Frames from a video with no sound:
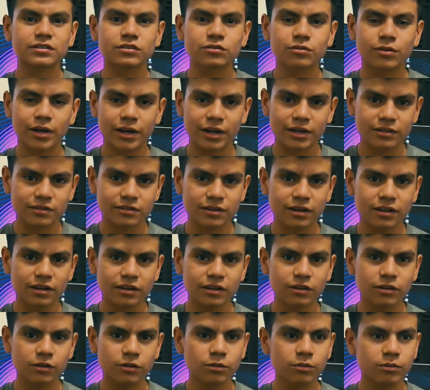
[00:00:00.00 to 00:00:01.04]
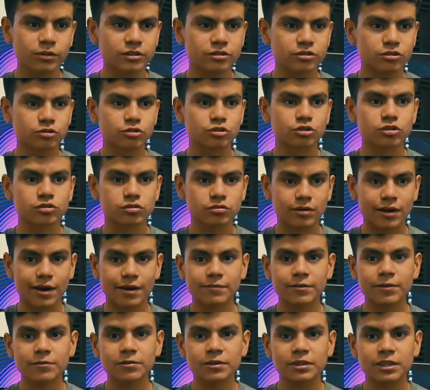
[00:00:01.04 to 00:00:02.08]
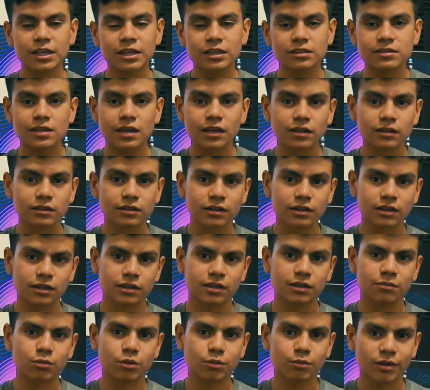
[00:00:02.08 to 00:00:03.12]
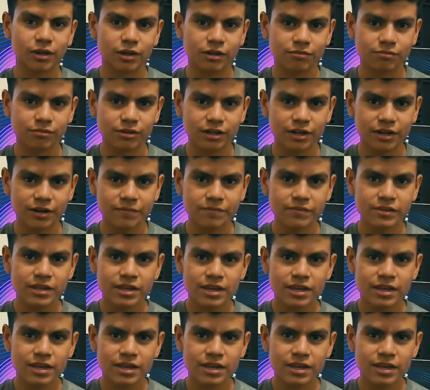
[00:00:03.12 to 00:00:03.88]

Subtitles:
So what I decided to do was to just grab everything, take a look at them on my computer,